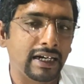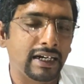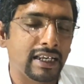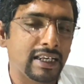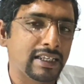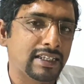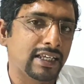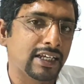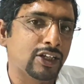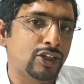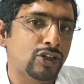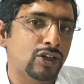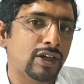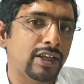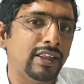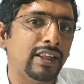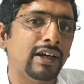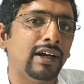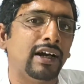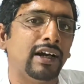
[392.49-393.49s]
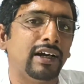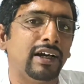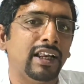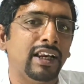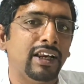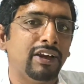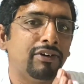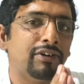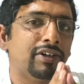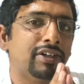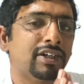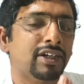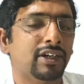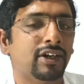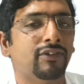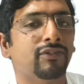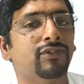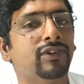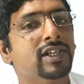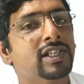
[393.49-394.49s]
it is actually the continuation
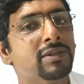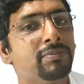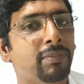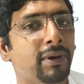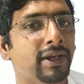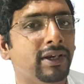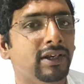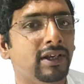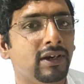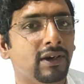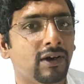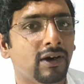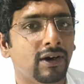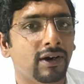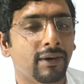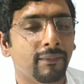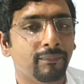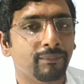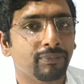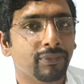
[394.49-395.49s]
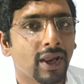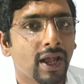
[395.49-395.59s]
of the spinal cord.